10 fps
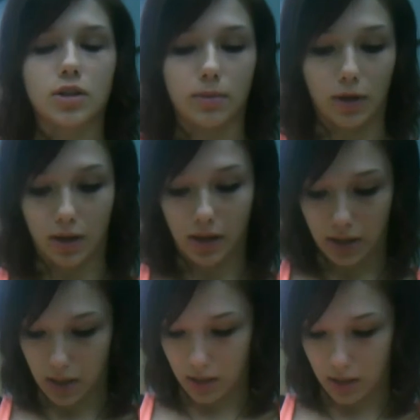or something
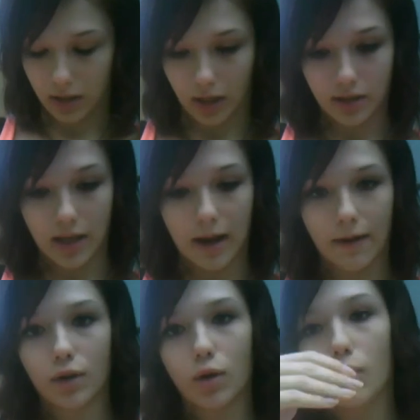like that, because they
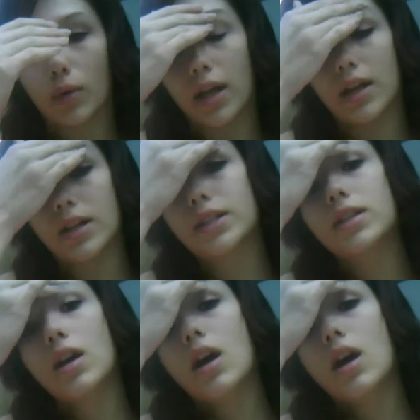have their own kits.